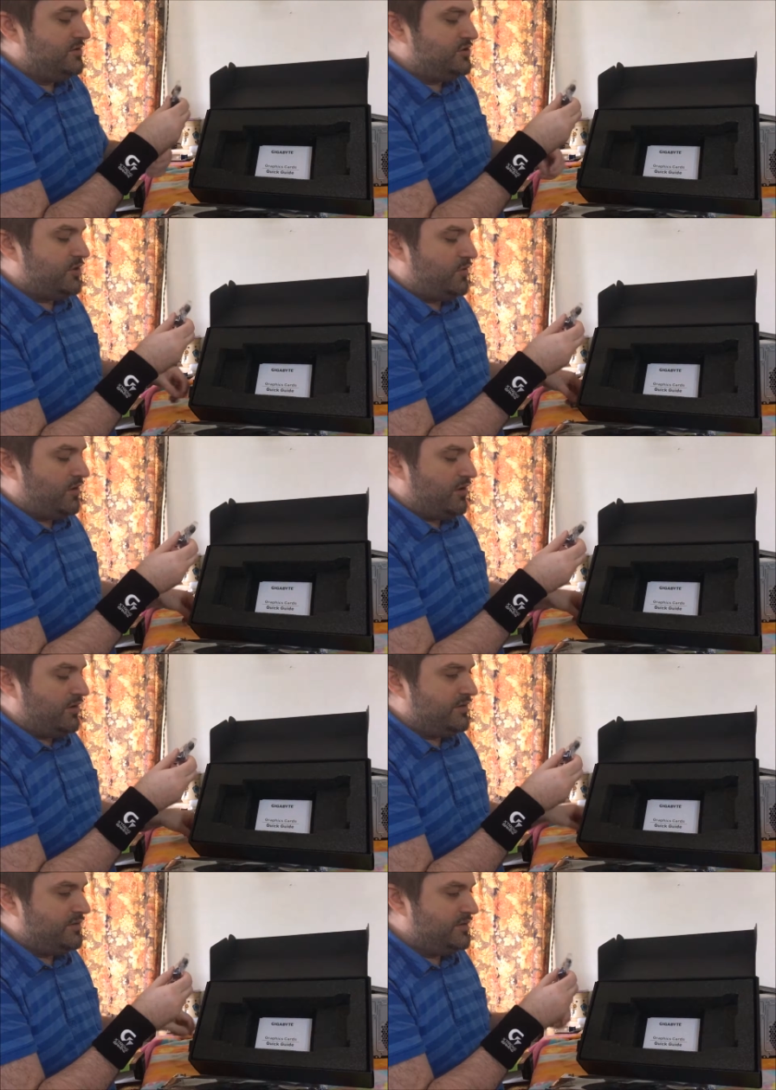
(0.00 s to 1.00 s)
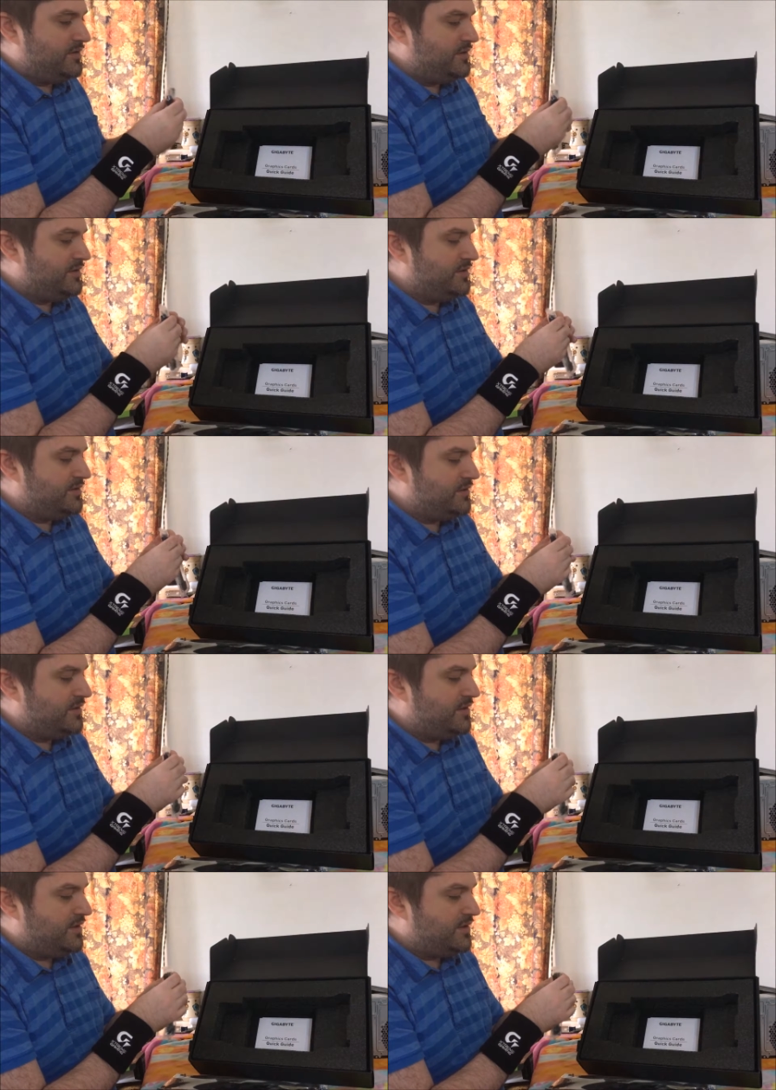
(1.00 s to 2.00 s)
show our
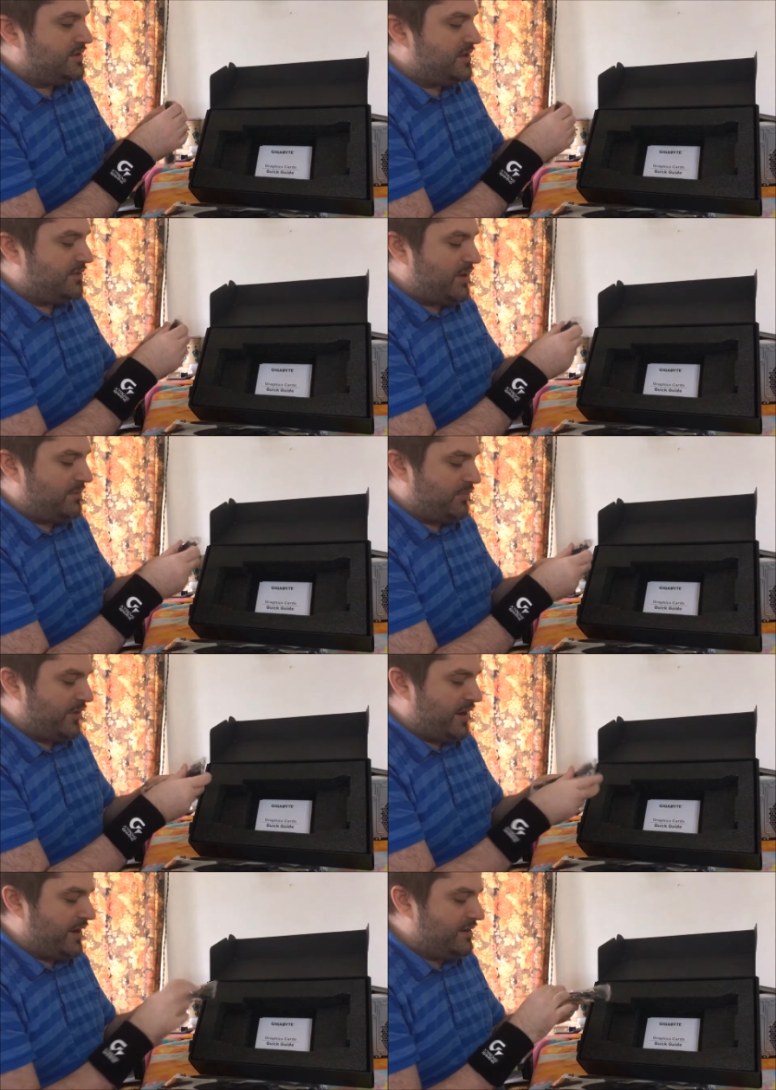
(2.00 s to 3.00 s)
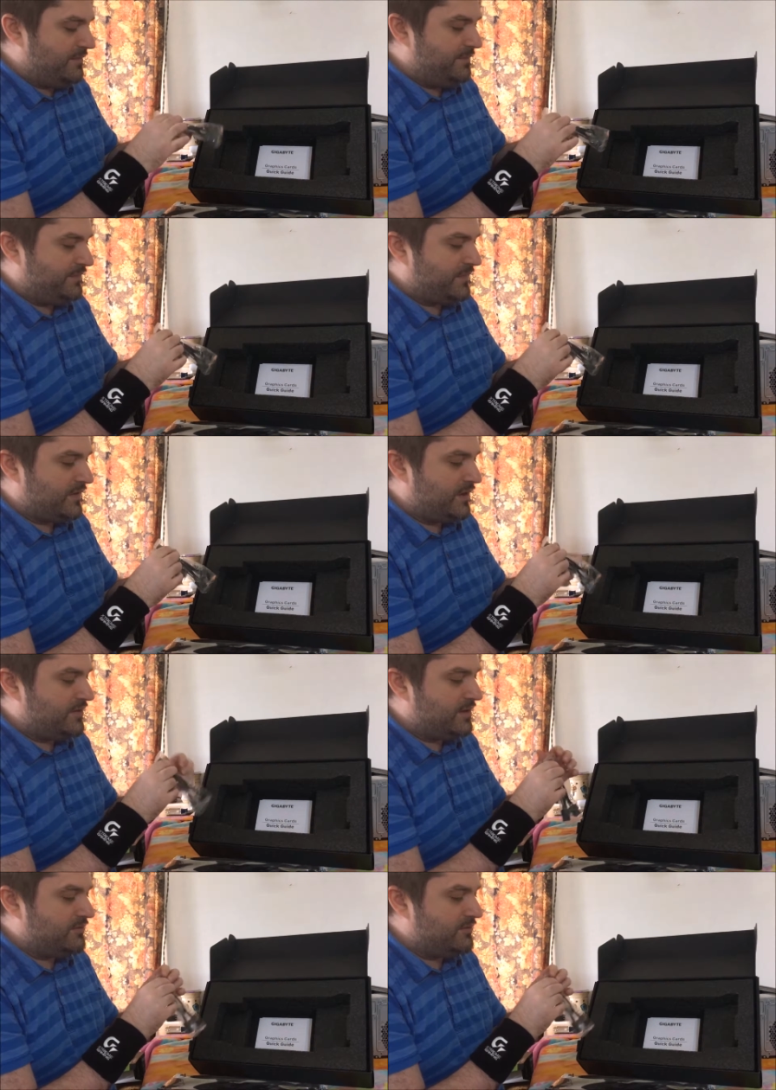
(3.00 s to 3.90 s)
Gigabyte pride. And then